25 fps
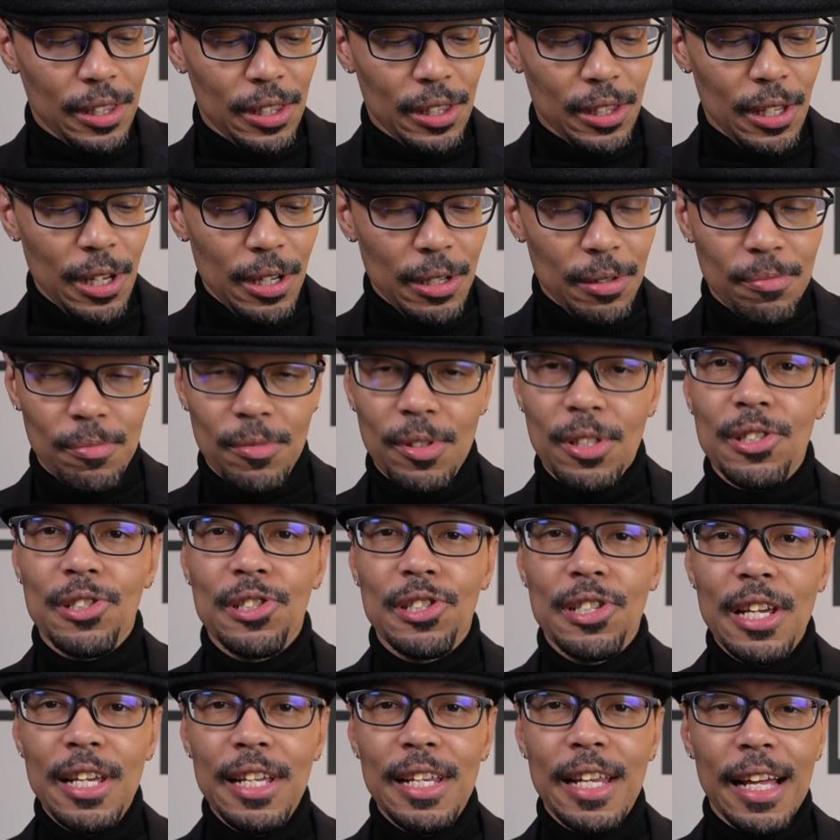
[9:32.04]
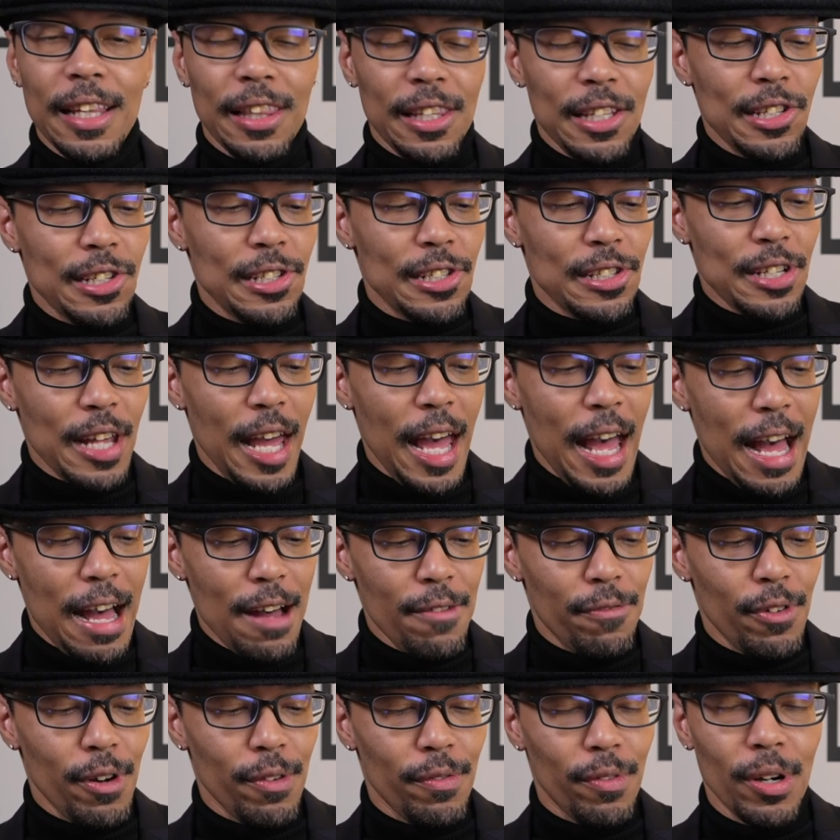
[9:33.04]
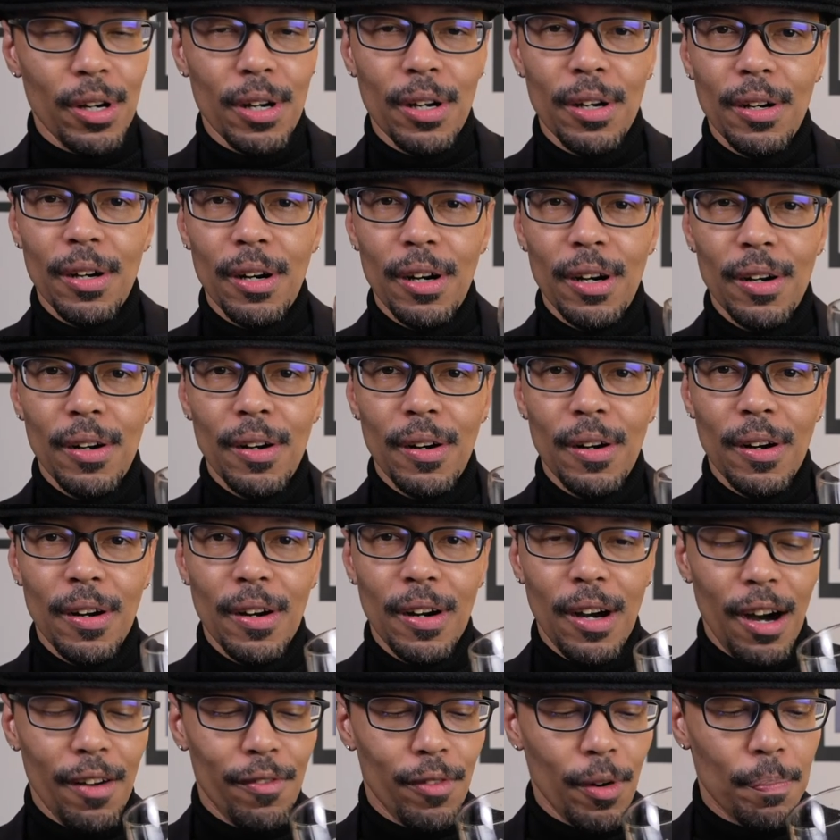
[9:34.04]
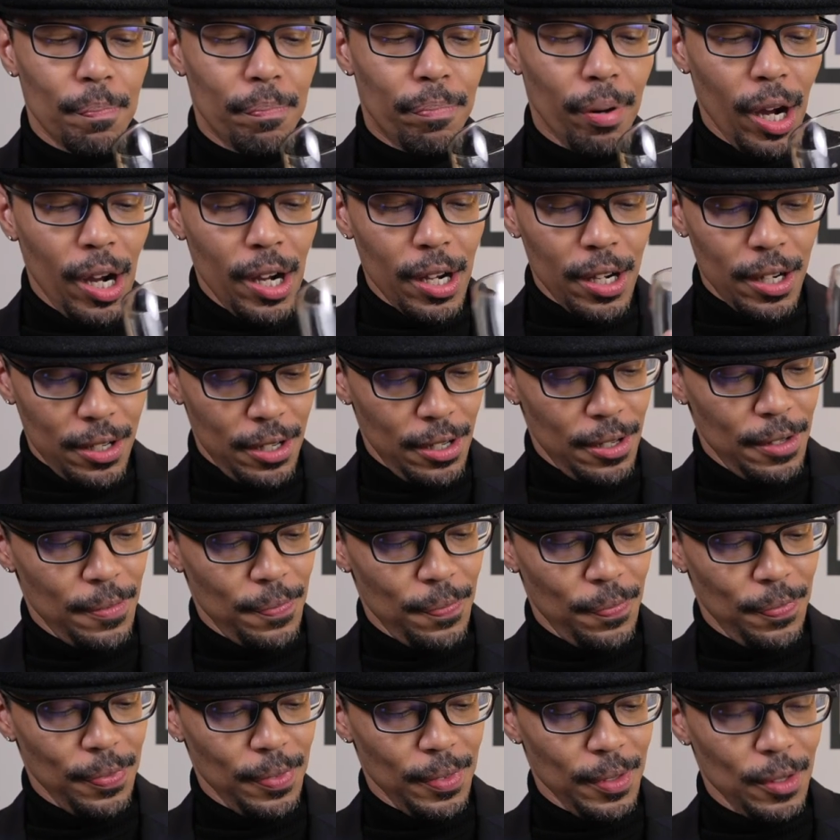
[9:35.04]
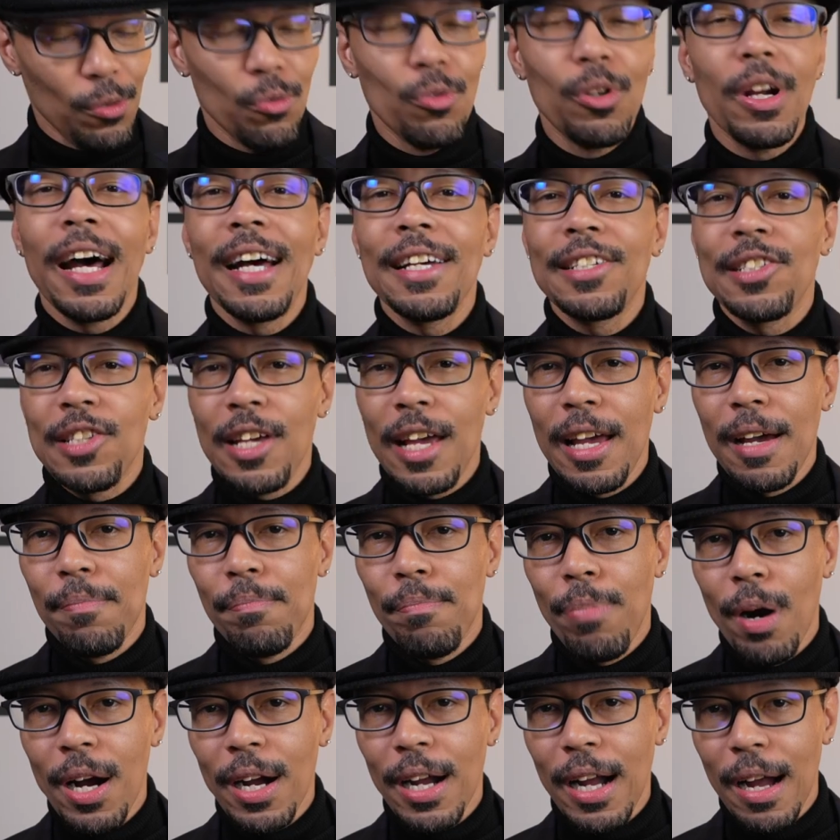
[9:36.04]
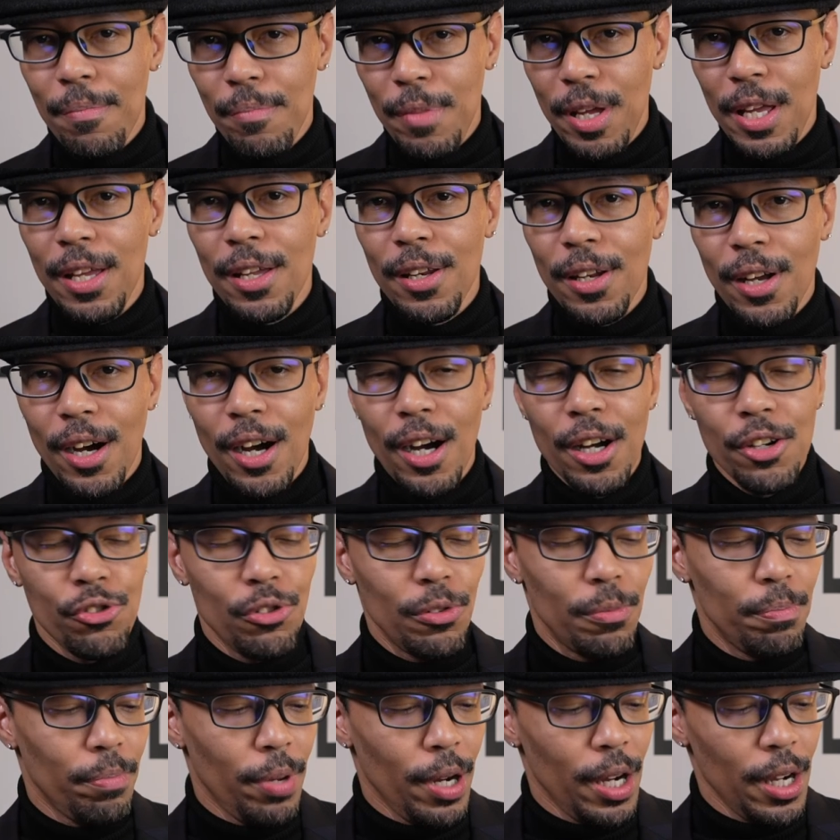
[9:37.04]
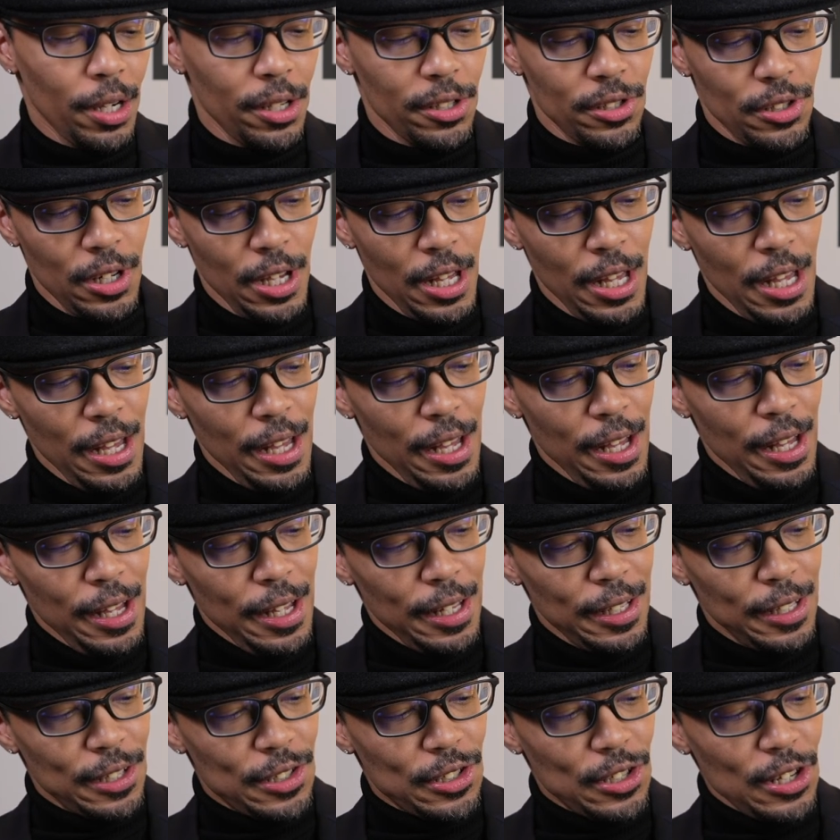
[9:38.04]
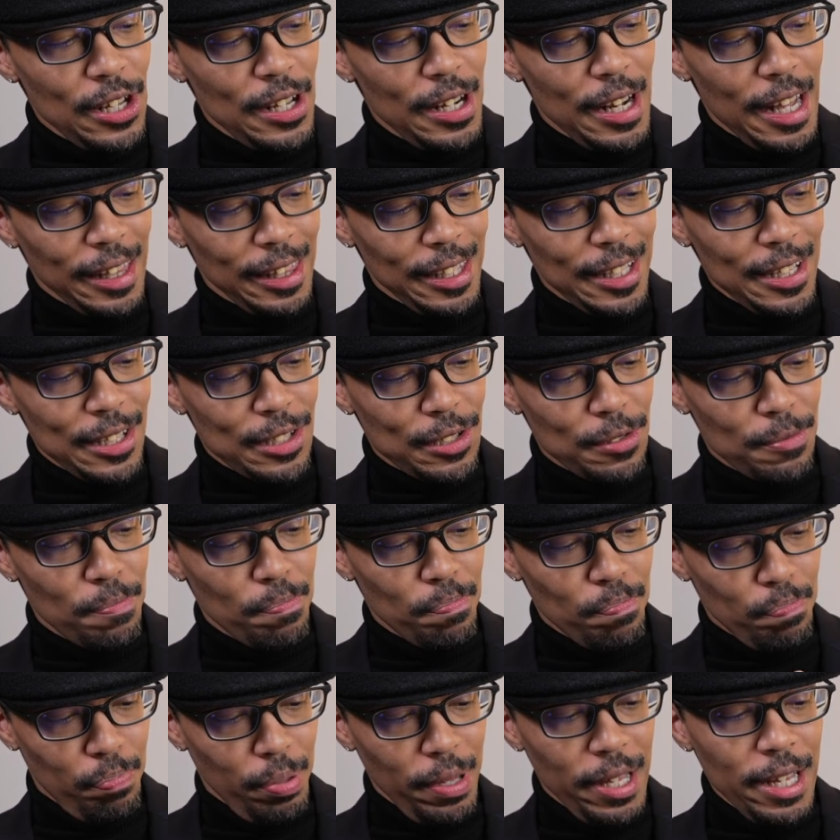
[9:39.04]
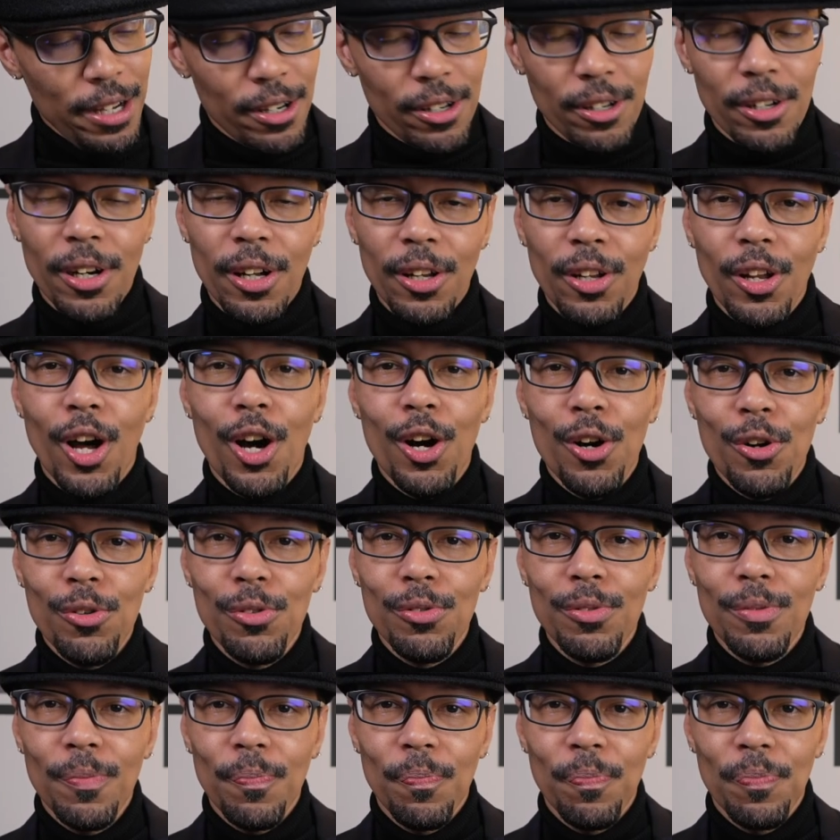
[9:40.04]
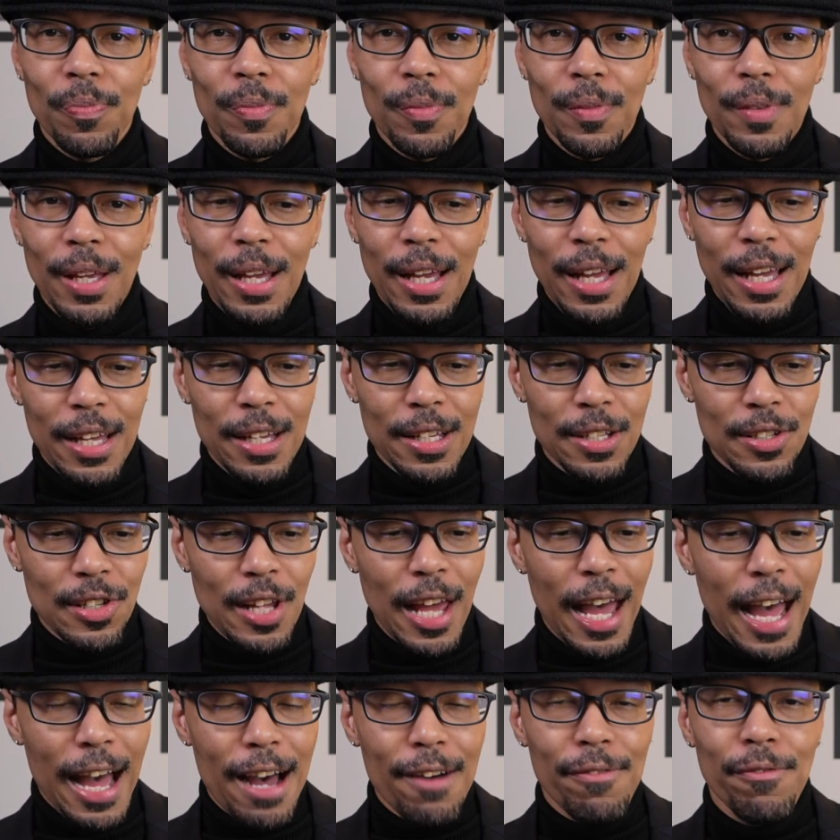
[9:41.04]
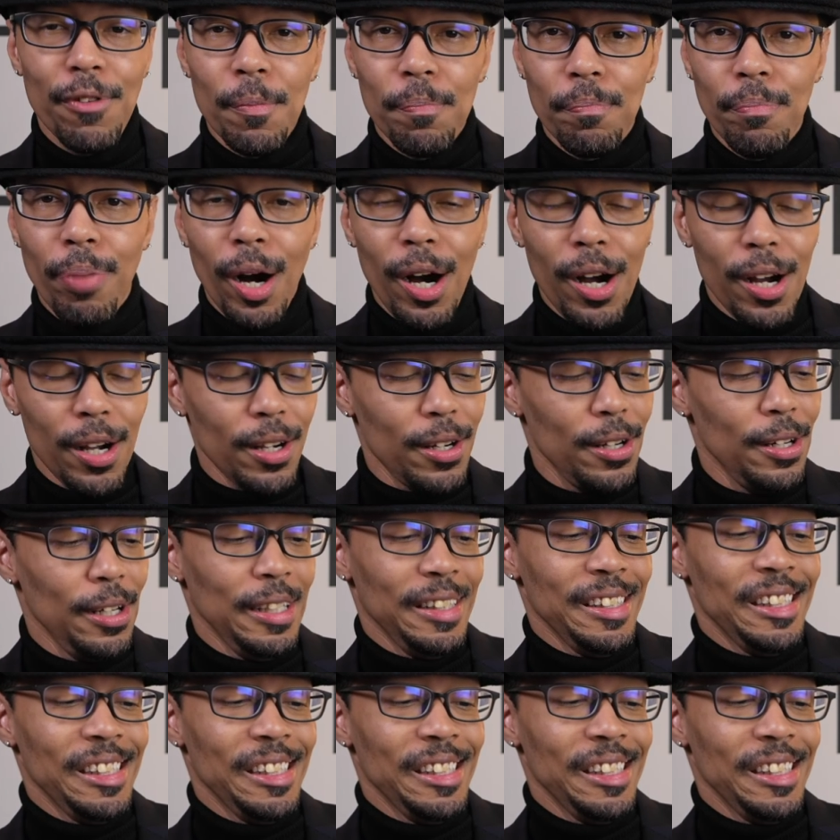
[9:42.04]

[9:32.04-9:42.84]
to see that this is half of a buck. When I say a buck, I mean $100. To see that this beer alone is half a buck,